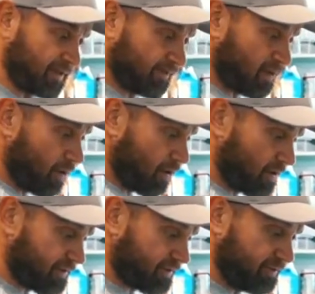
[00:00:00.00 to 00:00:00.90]
And then, of
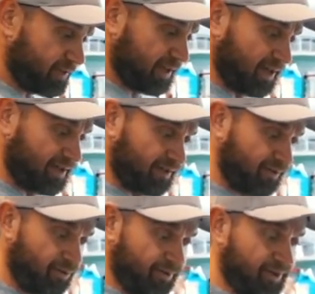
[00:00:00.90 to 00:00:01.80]
course, we can't
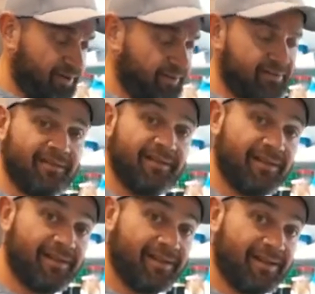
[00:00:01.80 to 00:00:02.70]
ignore this.
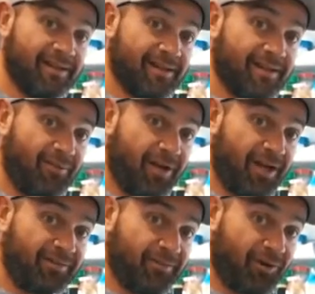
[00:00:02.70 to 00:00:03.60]
we
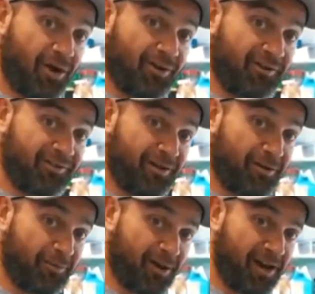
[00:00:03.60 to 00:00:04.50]
got some chocolate
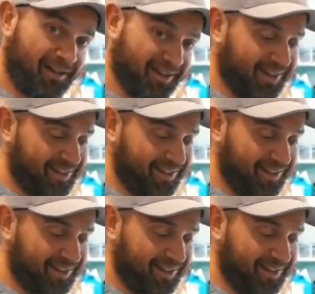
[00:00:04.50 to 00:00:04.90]
syrup, right?